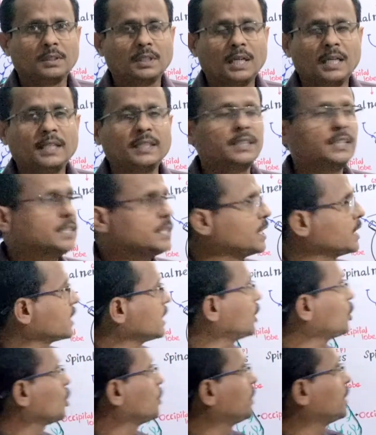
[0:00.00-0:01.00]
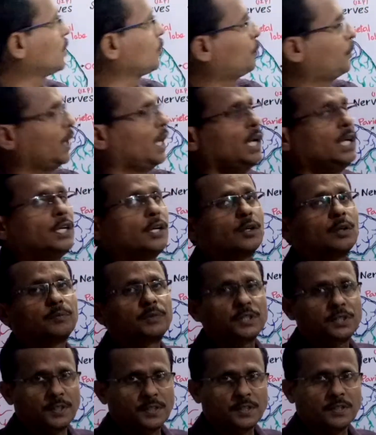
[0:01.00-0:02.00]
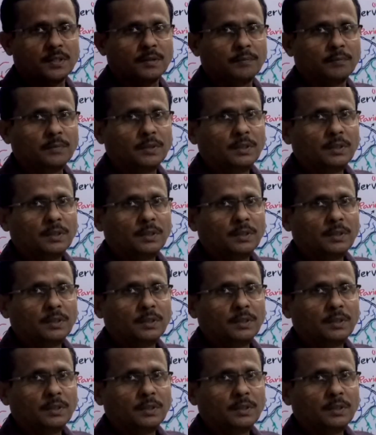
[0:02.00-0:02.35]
And this is said to be the failure of the system.